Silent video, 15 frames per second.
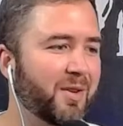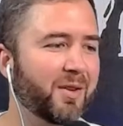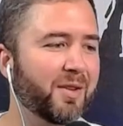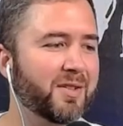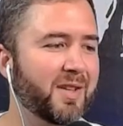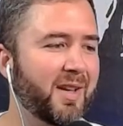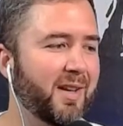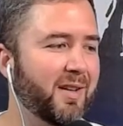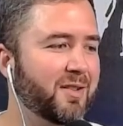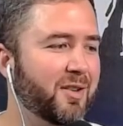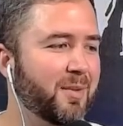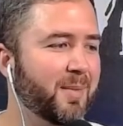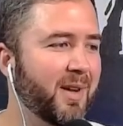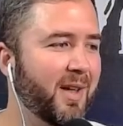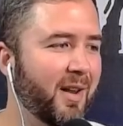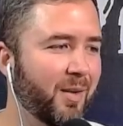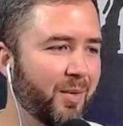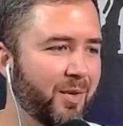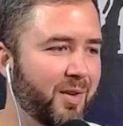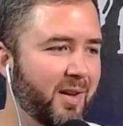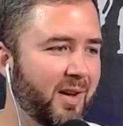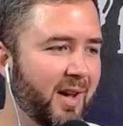Turtles and Terminator,
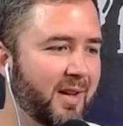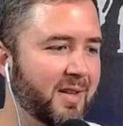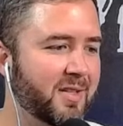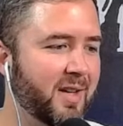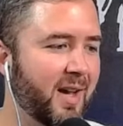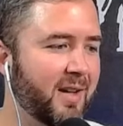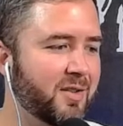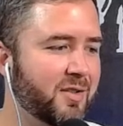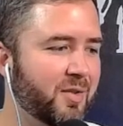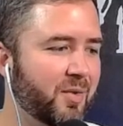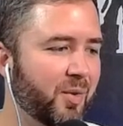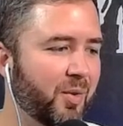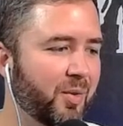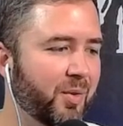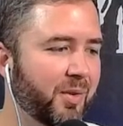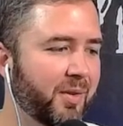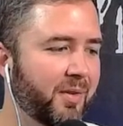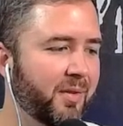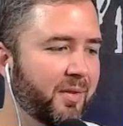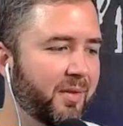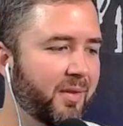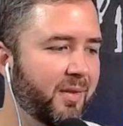where you can kind of side-scroll
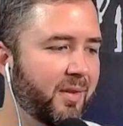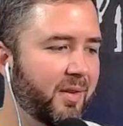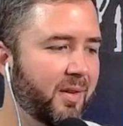and